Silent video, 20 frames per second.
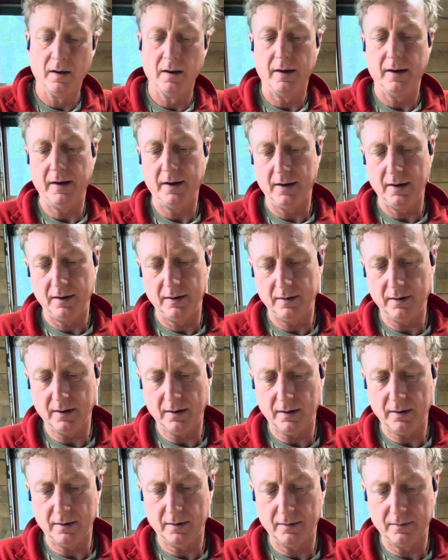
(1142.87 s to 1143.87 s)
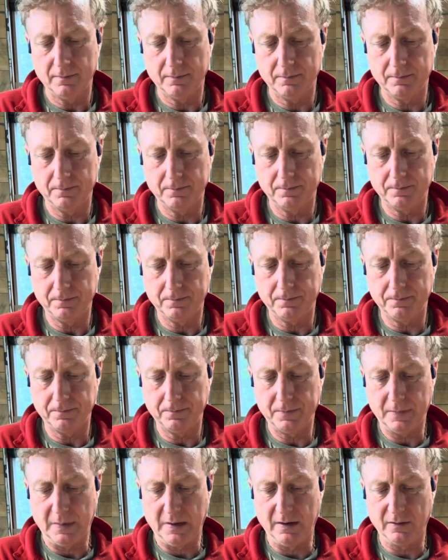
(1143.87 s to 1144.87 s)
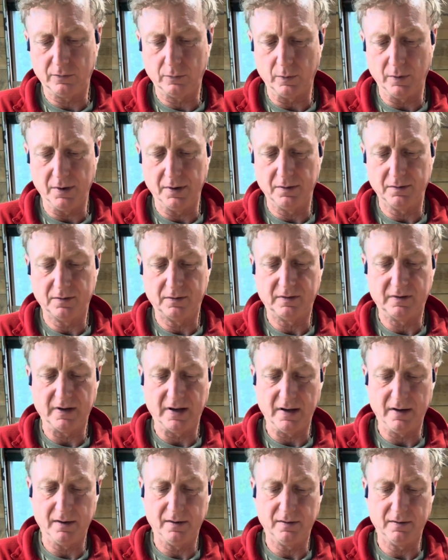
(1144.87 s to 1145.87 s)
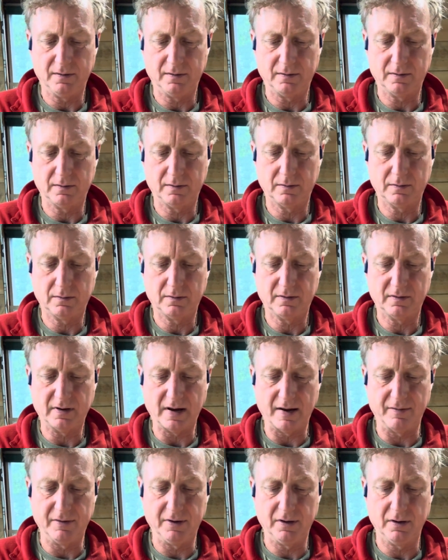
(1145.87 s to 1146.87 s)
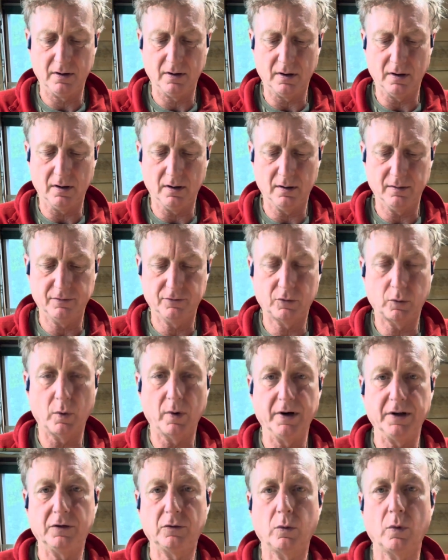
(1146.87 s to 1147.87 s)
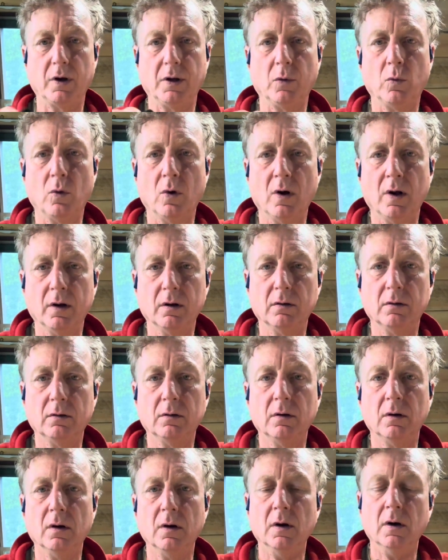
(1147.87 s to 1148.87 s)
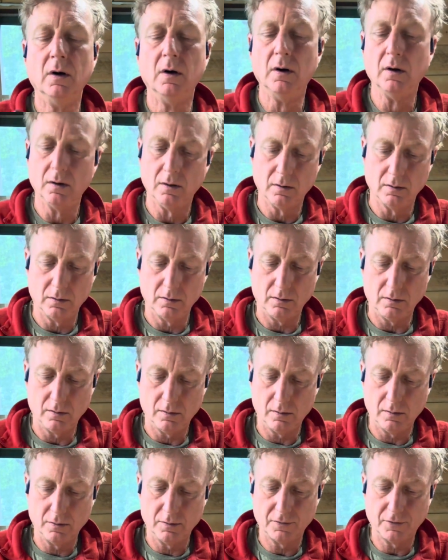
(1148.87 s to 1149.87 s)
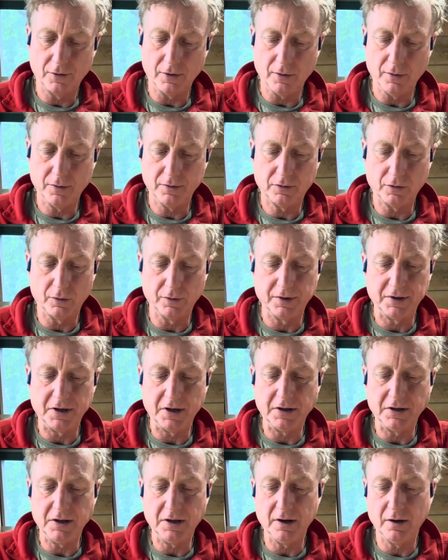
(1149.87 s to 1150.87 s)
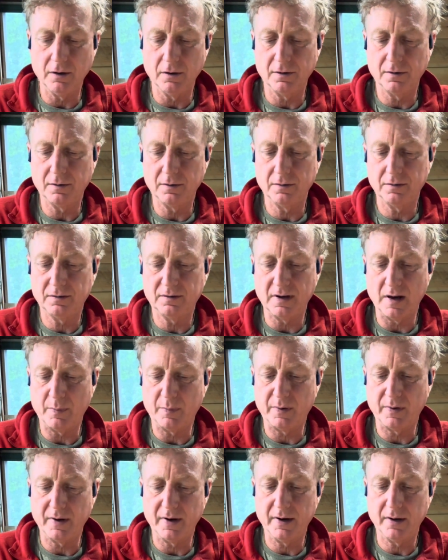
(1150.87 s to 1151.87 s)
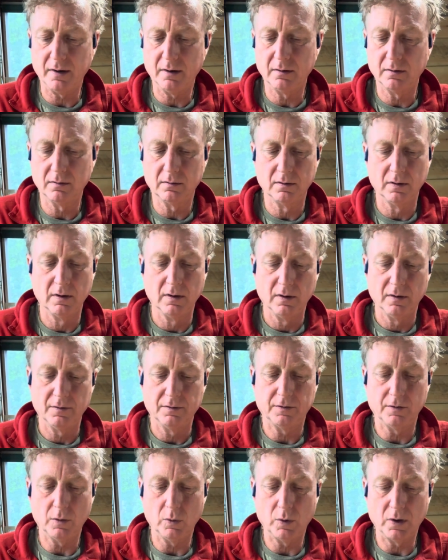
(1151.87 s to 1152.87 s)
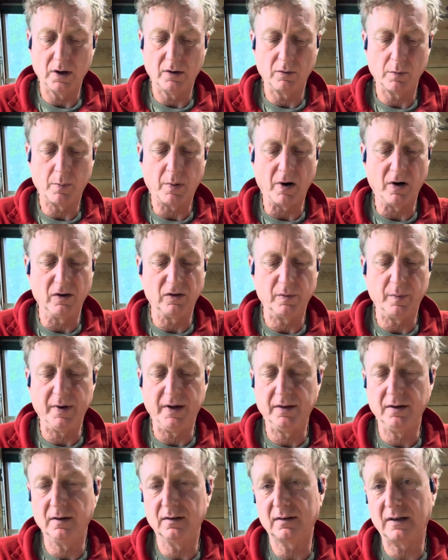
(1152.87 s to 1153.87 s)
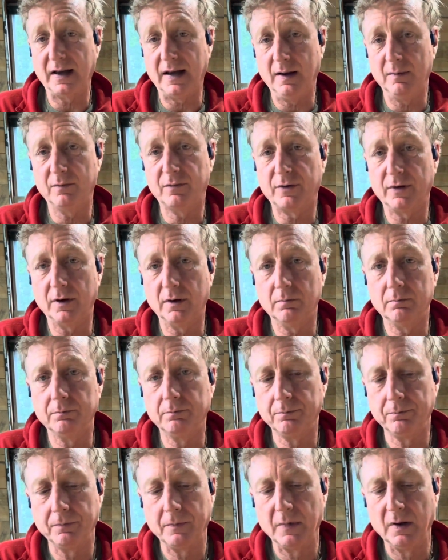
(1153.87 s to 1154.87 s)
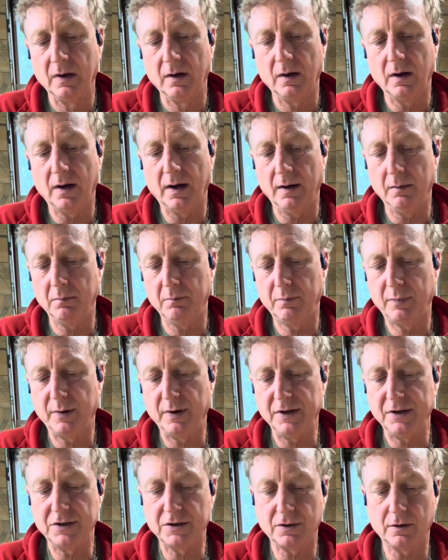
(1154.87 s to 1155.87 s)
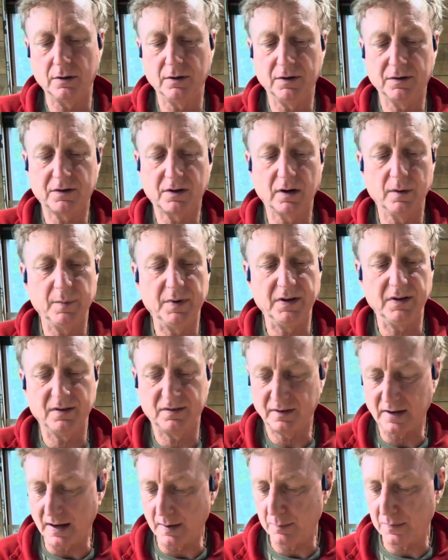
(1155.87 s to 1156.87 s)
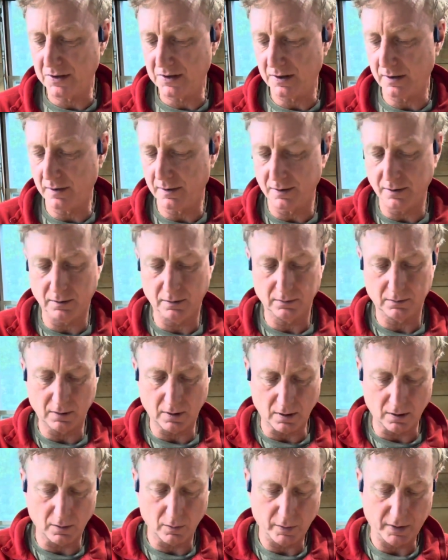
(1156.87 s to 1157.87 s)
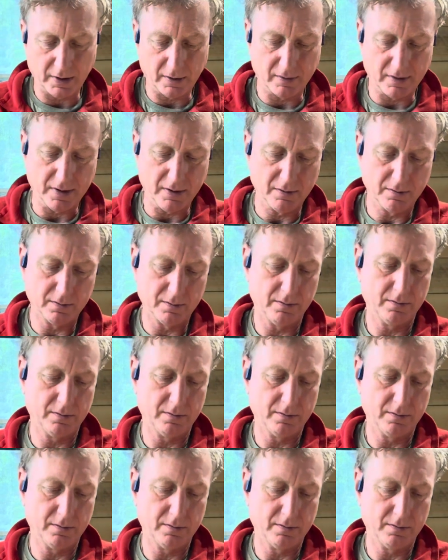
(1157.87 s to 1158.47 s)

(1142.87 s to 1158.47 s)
and this one says 7 of 2021. So it's only a year separated. So whatever parts bin this came from, I'm pretty certain it's going to be the same material all the way around.